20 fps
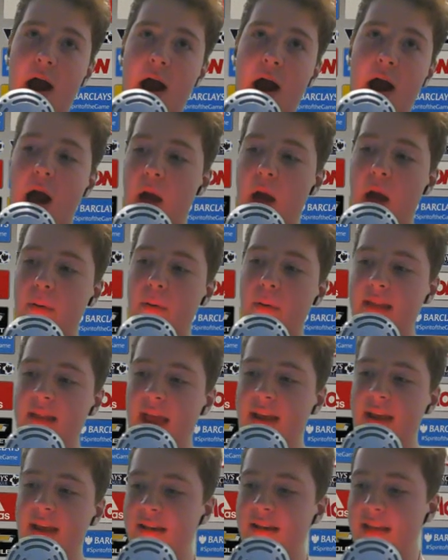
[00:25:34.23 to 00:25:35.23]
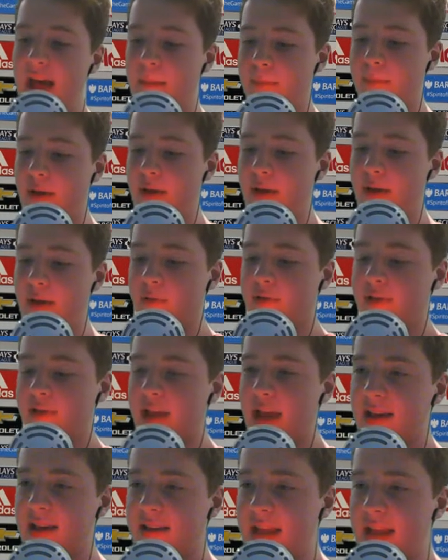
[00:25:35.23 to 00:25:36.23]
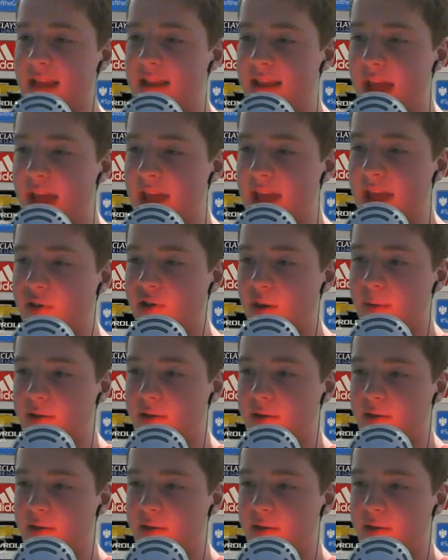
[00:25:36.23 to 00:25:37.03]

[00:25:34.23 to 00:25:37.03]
How many days has that been then? 16 days or something?